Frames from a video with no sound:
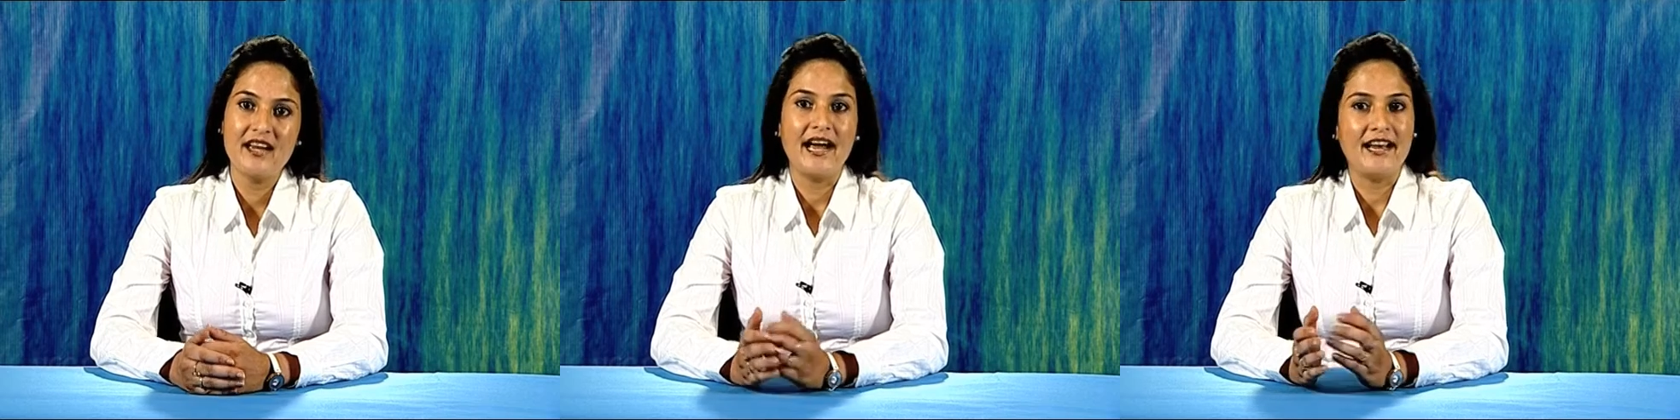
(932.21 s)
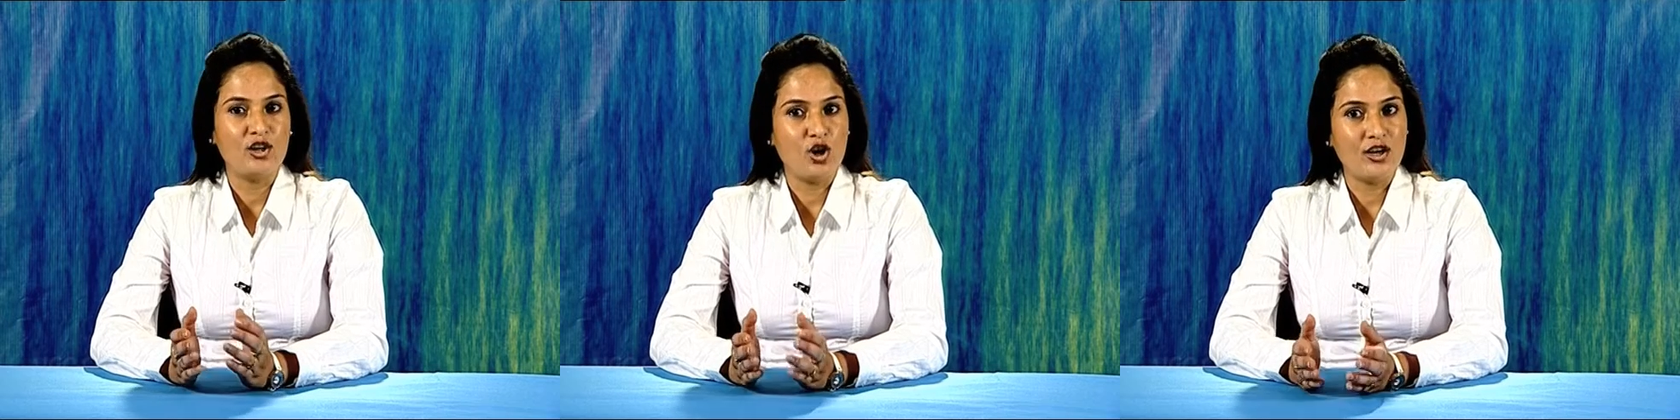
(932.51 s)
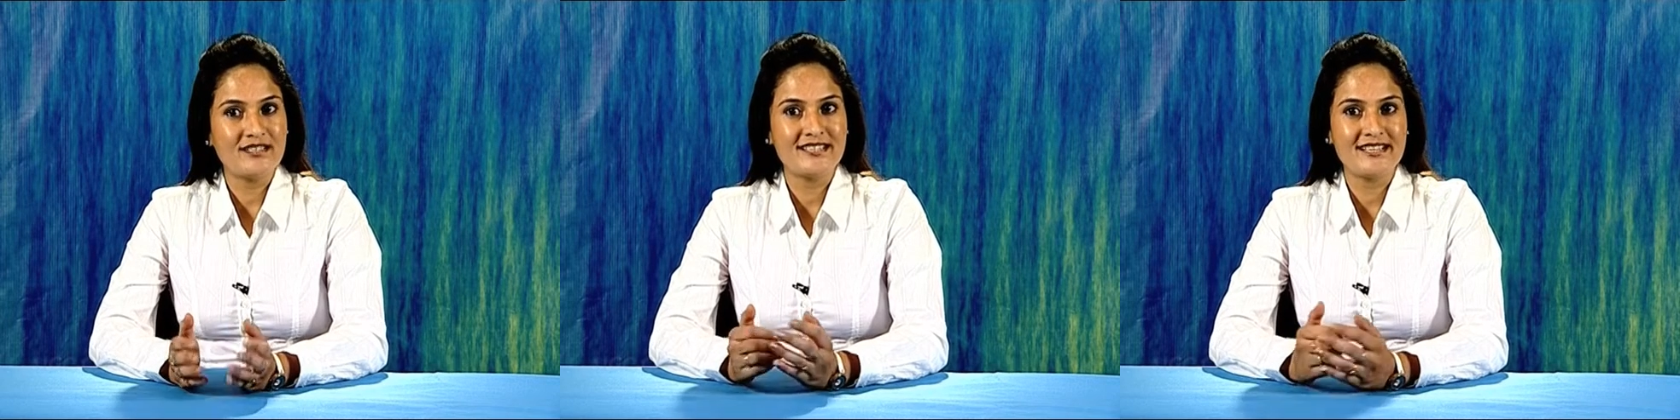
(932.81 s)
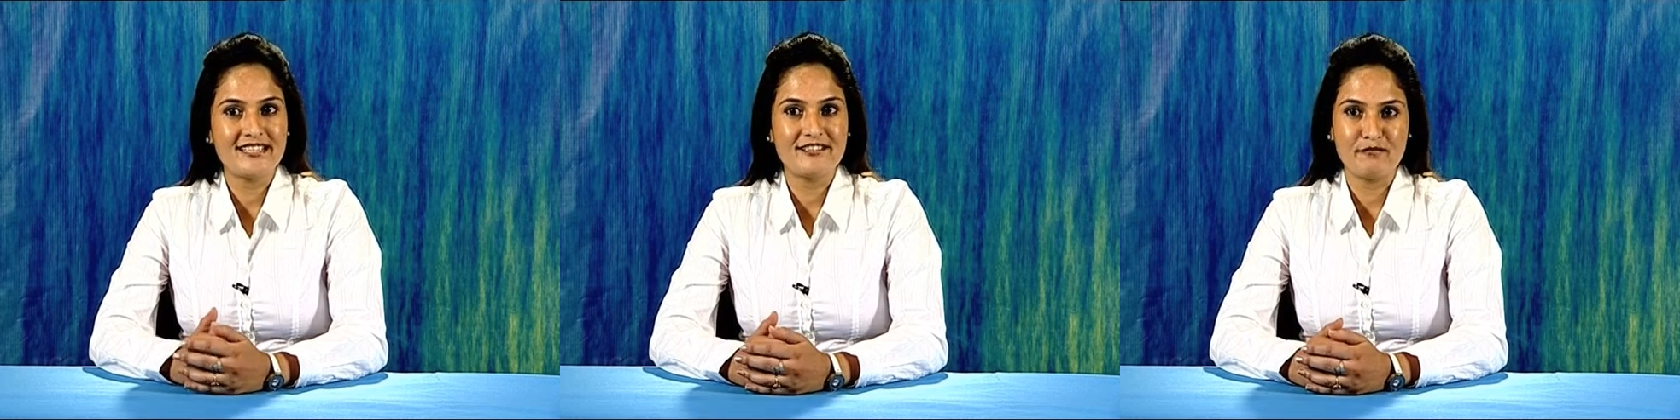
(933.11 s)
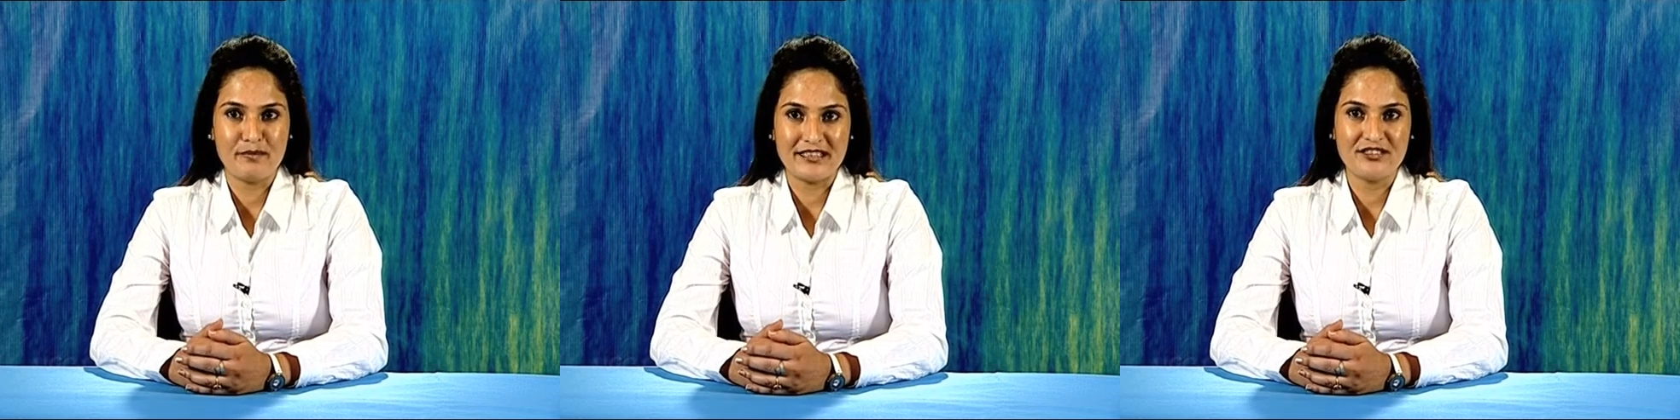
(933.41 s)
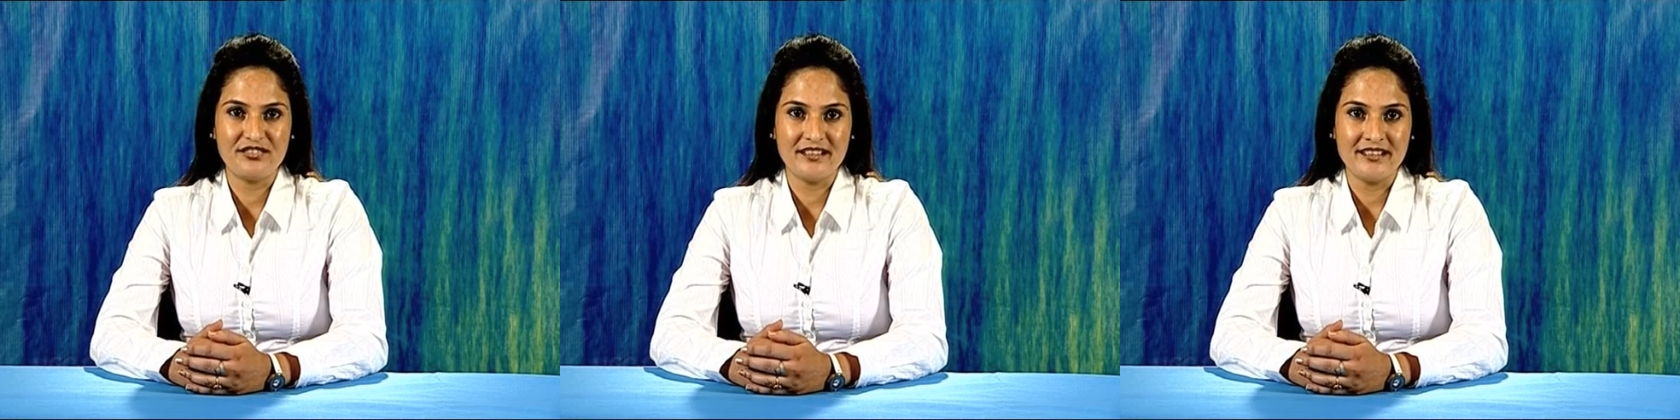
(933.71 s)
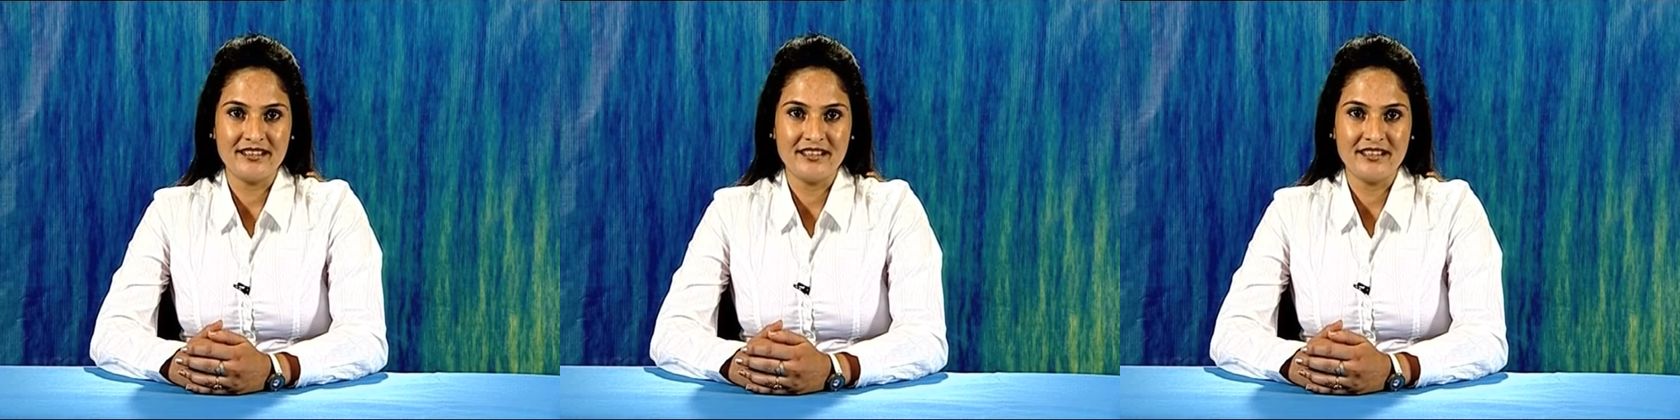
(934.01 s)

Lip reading: and alternative pathway,